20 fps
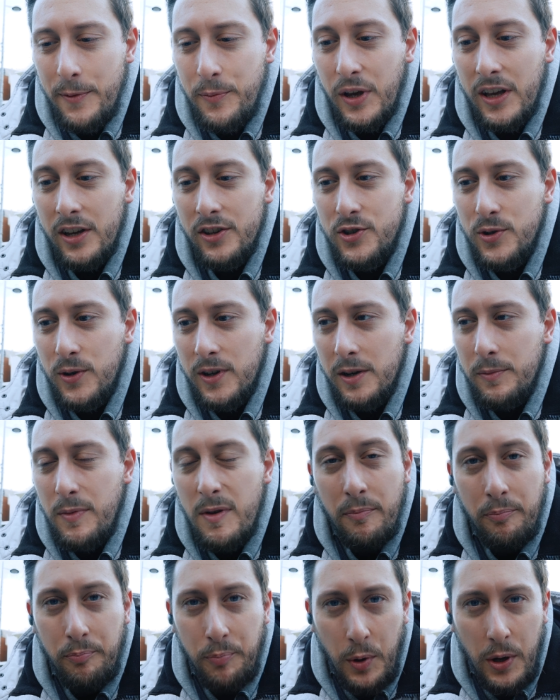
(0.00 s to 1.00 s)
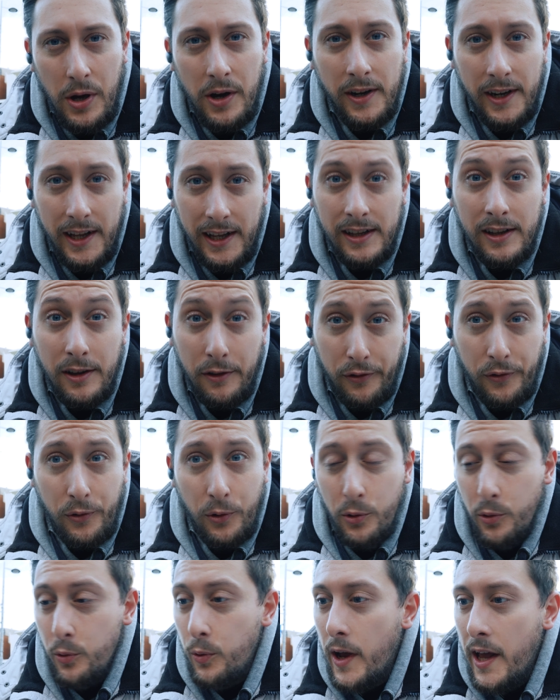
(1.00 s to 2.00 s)
Because you're going to be burning
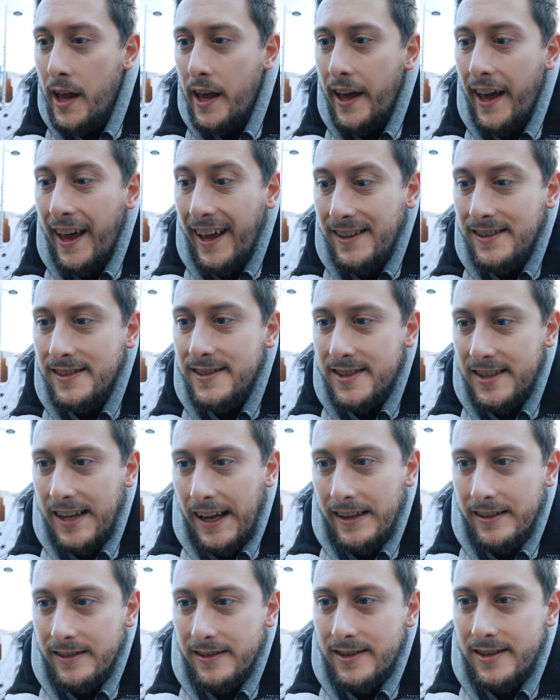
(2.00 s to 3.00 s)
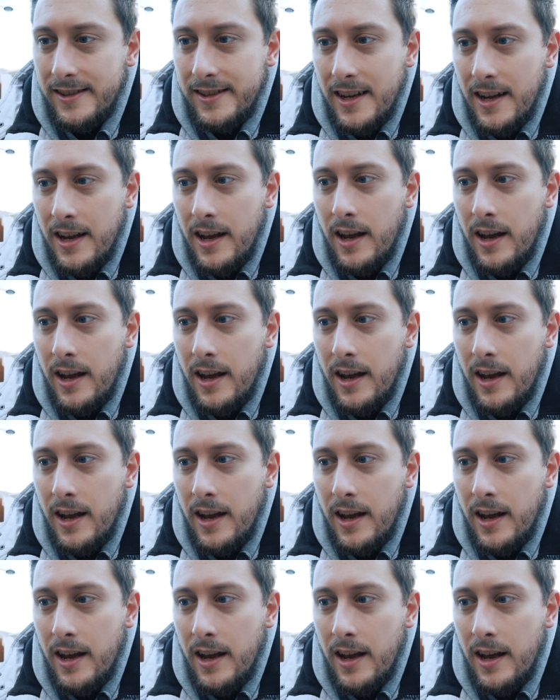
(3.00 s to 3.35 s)
through incense